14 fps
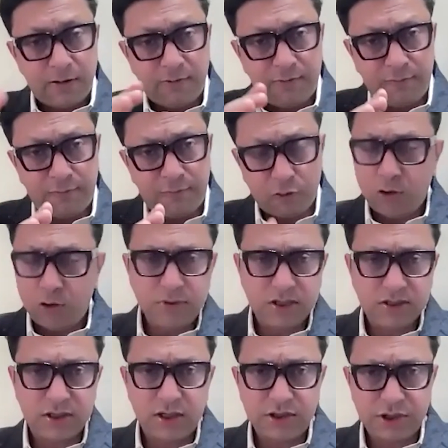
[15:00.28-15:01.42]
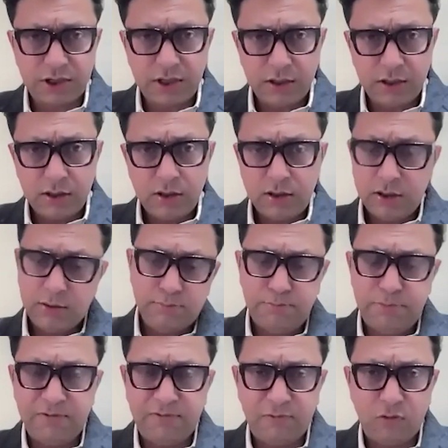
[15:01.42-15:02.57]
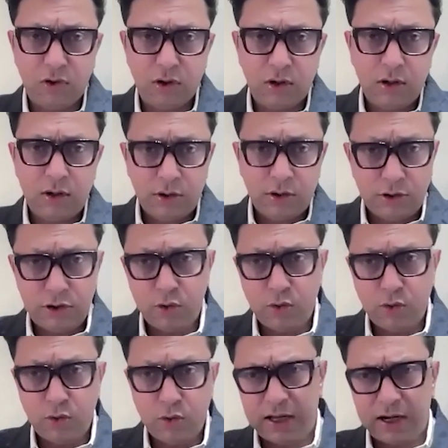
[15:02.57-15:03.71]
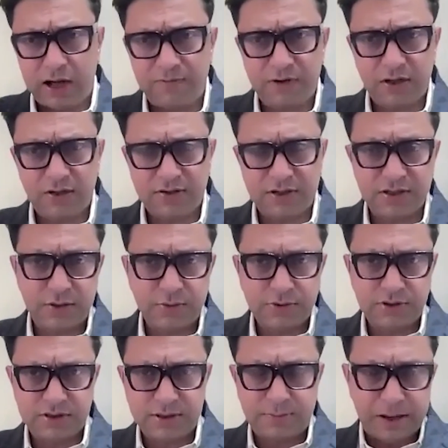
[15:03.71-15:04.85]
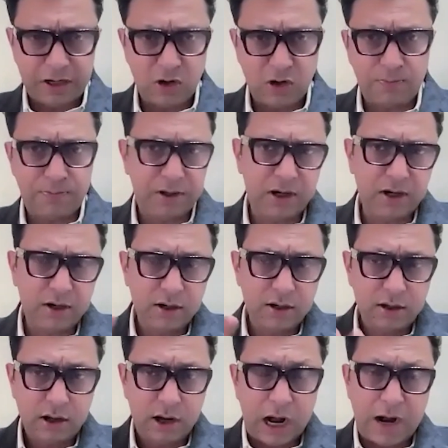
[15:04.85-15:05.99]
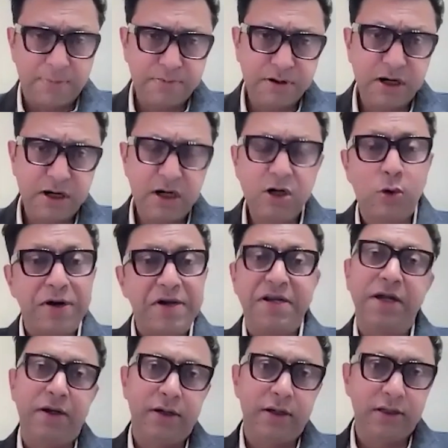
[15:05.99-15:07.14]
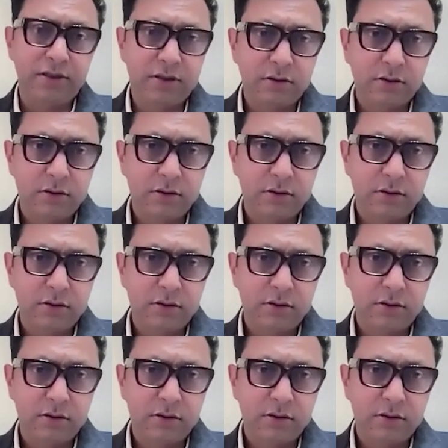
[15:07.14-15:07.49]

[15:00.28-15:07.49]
from the surgery before, during and after the surgery, which is the periop period, up till 28 days.